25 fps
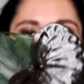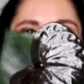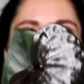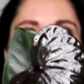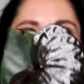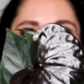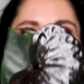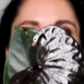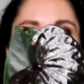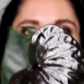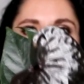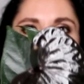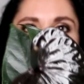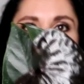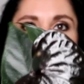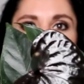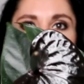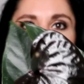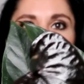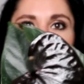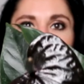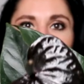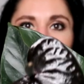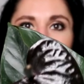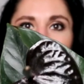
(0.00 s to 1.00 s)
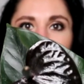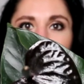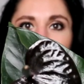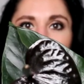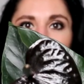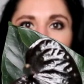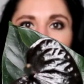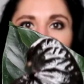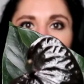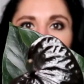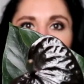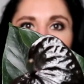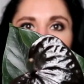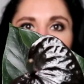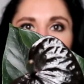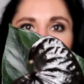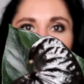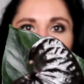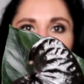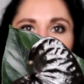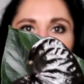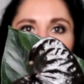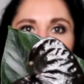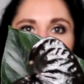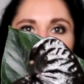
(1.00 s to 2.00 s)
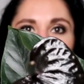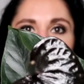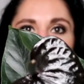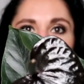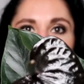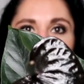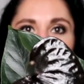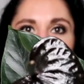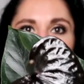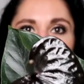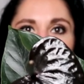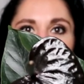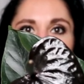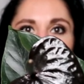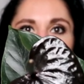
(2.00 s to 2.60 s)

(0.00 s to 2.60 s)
also because